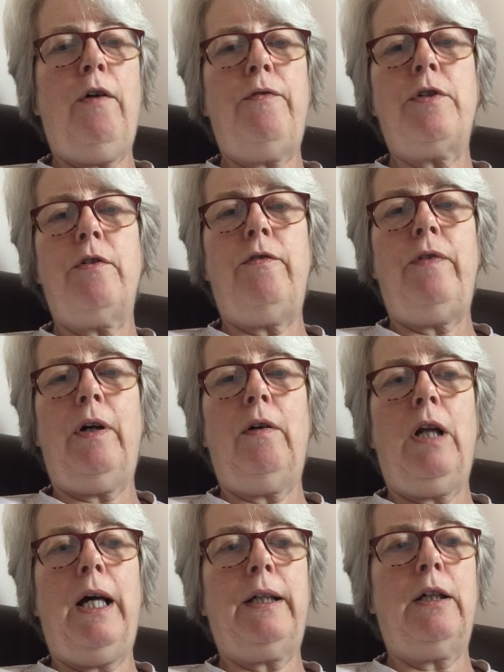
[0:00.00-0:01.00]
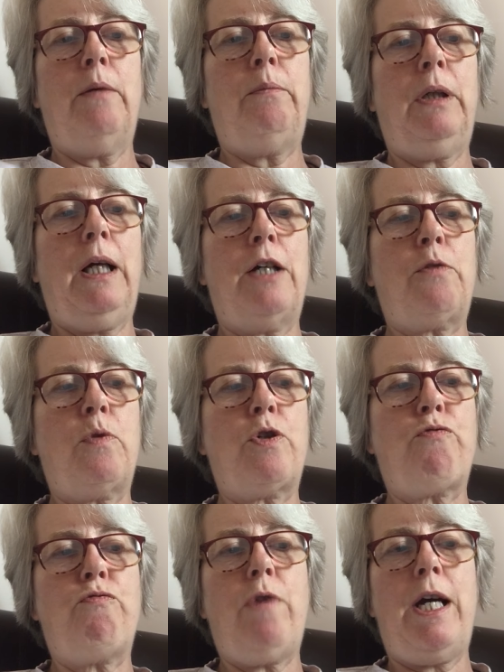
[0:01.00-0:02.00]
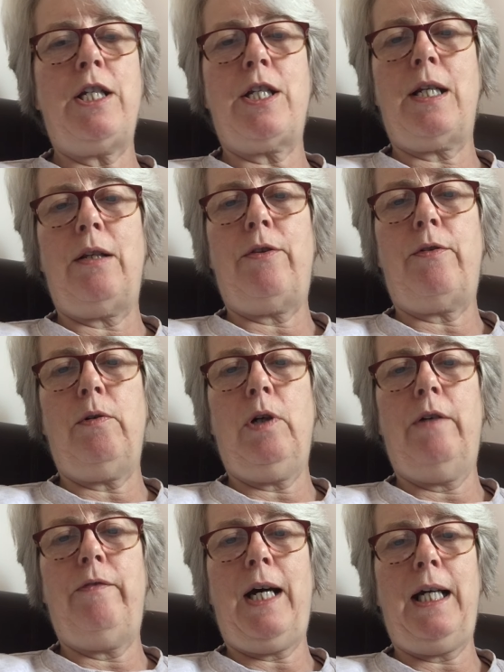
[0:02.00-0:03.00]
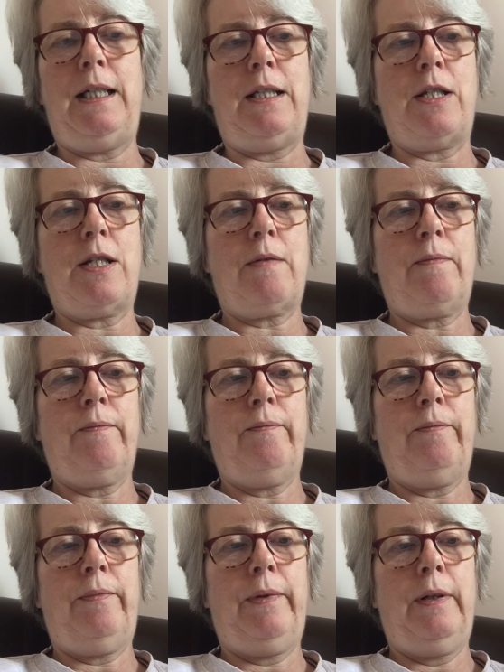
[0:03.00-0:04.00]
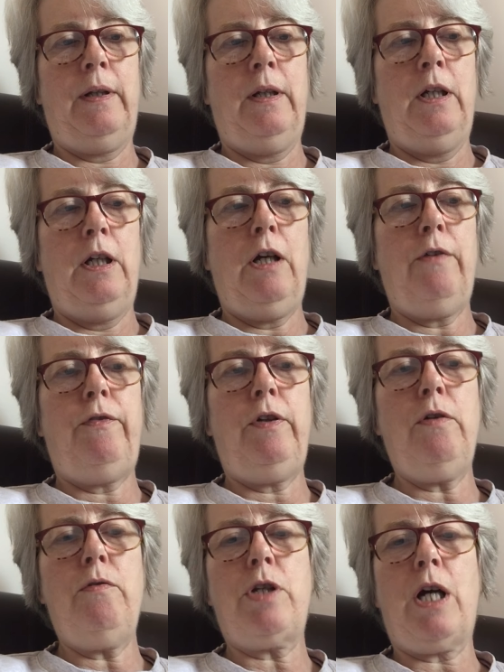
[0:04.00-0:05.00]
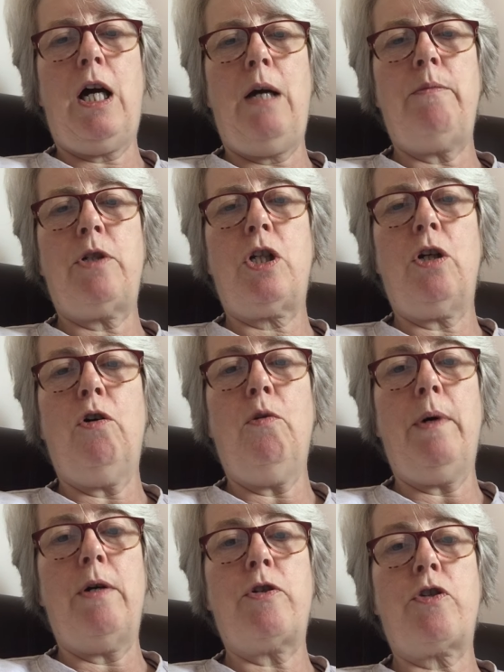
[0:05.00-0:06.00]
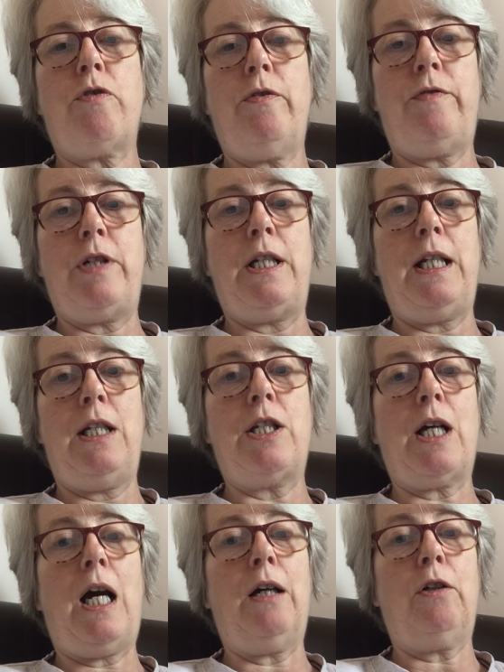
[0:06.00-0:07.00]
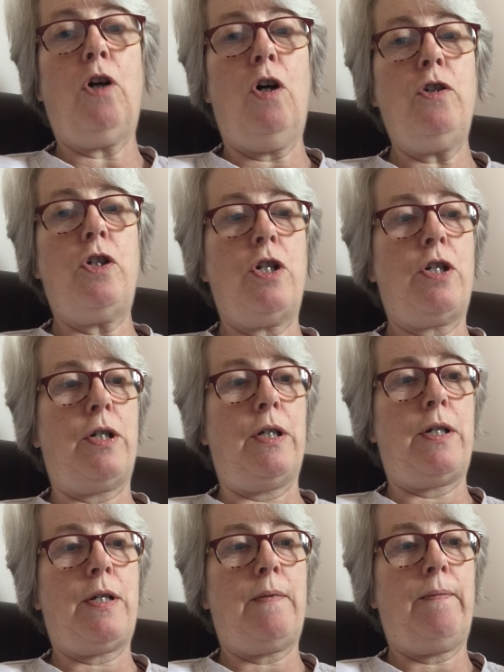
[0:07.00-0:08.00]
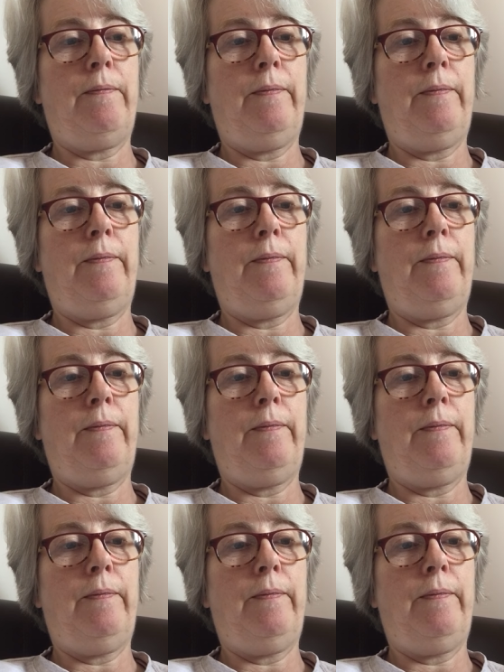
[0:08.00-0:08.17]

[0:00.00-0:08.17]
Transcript: often felt like her blood was racing through her veins. A few times she almost drifted into unconsciousness,